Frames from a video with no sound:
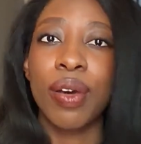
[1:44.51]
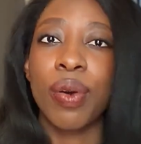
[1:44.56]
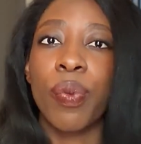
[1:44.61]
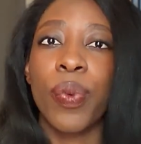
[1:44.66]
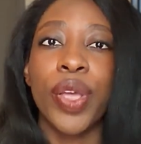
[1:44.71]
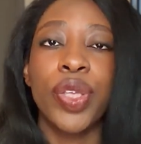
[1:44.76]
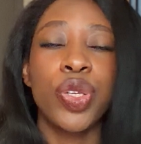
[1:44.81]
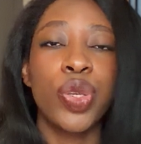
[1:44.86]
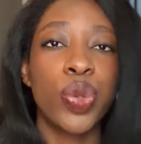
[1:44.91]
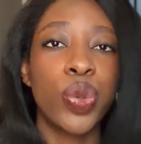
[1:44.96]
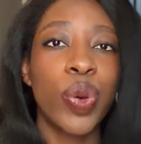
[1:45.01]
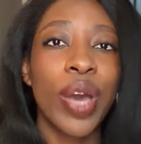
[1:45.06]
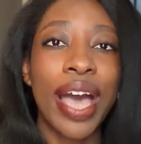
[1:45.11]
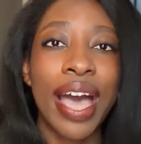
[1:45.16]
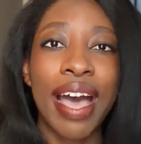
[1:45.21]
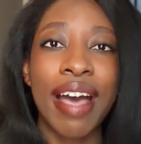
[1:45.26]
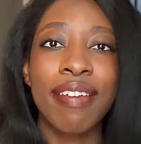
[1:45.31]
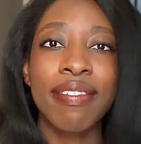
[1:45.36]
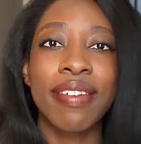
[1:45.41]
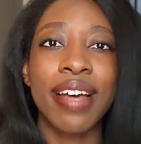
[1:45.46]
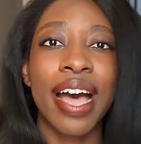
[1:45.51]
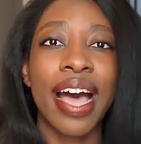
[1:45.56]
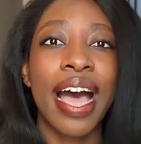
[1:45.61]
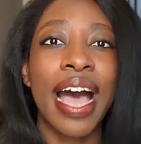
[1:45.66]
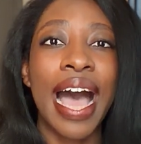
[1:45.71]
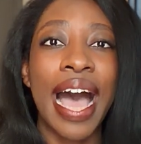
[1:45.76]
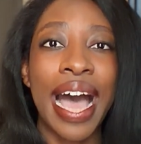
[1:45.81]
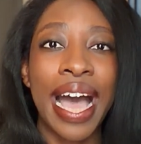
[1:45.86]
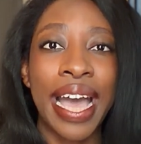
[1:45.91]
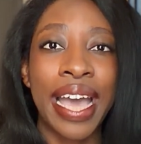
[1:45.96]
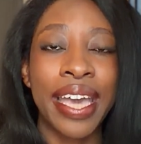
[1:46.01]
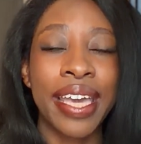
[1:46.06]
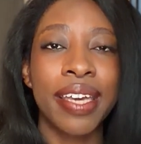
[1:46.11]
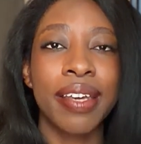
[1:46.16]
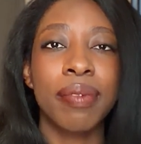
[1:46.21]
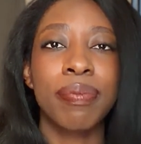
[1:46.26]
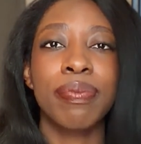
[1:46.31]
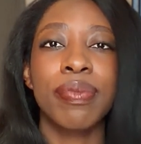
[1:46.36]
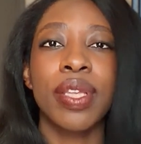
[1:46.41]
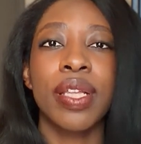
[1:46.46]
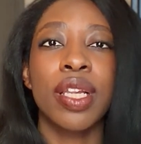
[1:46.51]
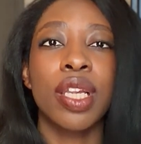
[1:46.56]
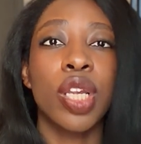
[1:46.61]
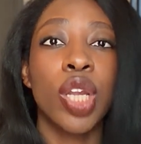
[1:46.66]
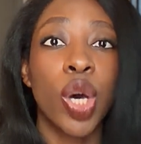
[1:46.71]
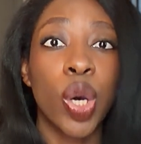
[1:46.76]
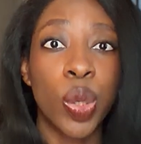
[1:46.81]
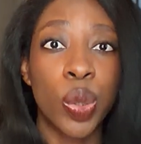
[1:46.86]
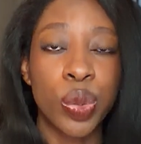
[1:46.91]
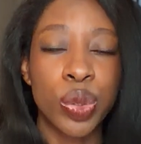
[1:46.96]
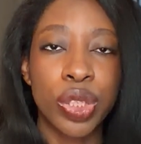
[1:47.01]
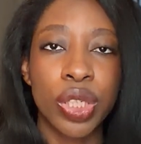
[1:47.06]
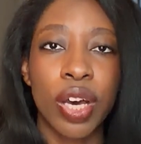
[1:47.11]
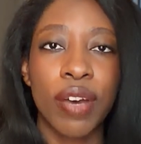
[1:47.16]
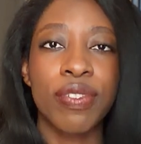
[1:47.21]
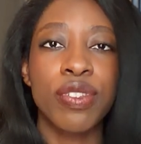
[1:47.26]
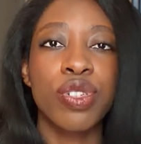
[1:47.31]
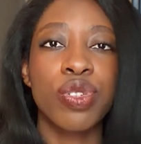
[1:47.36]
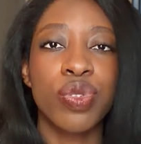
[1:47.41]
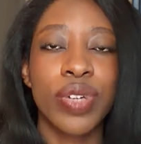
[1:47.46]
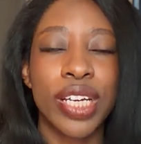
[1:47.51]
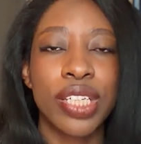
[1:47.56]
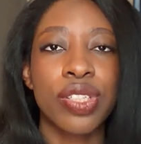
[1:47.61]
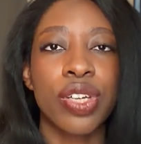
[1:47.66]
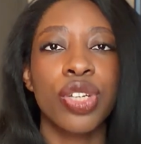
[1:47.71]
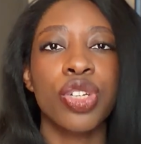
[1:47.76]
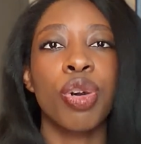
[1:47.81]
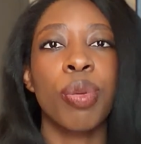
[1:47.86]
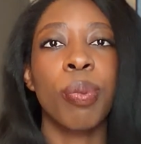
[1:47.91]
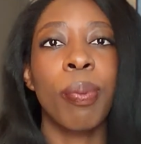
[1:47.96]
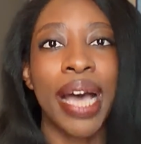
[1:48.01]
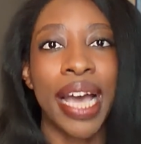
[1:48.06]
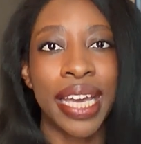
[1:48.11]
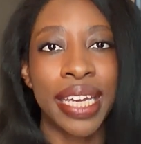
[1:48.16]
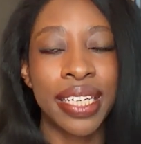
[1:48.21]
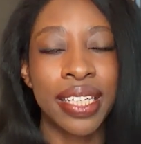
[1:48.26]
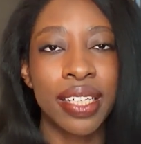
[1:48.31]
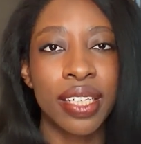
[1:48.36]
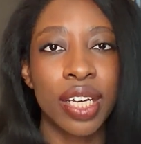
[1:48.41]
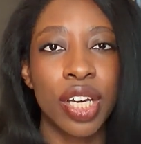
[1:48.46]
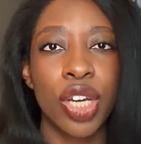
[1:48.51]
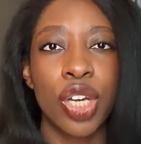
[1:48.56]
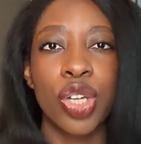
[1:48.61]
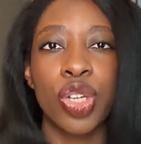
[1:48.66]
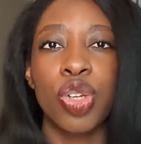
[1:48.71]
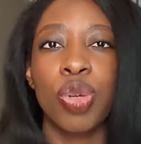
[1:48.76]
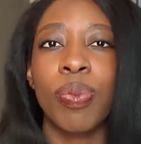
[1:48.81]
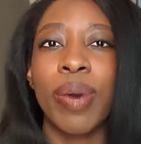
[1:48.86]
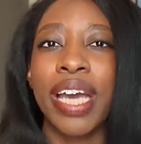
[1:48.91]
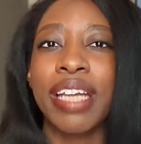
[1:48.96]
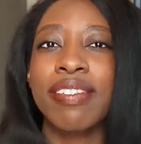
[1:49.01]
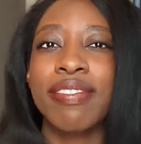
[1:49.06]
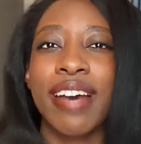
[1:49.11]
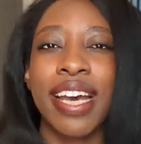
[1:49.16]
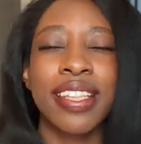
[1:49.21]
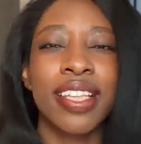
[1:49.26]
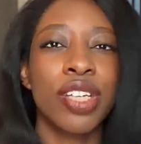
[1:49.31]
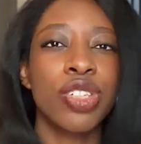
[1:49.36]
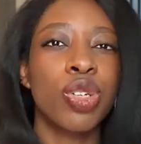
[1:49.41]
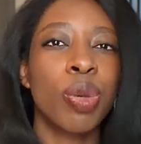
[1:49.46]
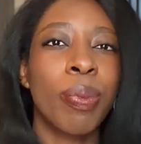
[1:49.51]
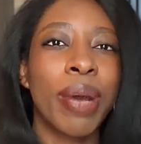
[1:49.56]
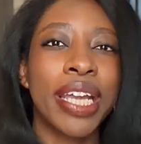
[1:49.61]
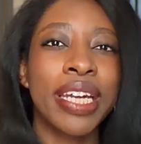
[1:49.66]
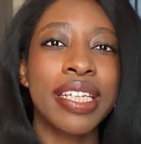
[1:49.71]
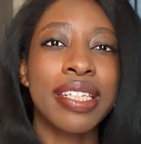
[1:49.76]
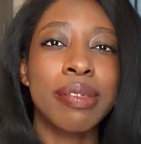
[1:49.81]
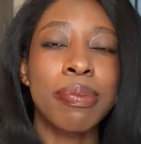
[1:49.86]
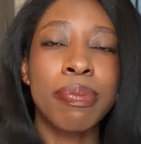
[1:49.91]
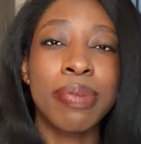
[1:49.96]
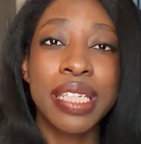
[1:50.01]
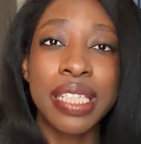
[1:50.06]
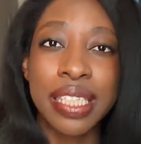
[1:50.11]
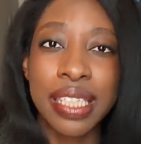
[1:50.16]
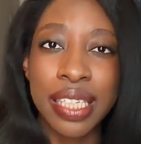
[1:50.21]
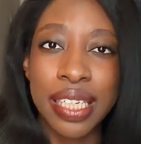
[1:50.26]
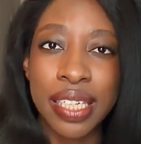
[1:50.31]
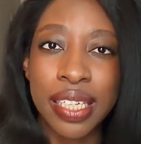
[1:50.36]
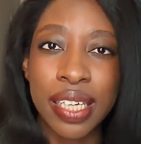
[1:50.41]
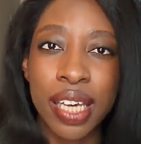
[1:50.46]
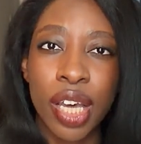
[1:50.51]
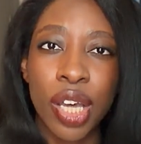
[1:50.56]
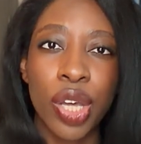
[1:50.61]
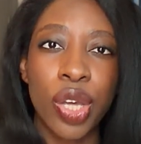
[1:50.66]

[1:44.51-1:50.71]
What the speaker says: When you have a high load of stress on your mind, you might find that your mind is busy.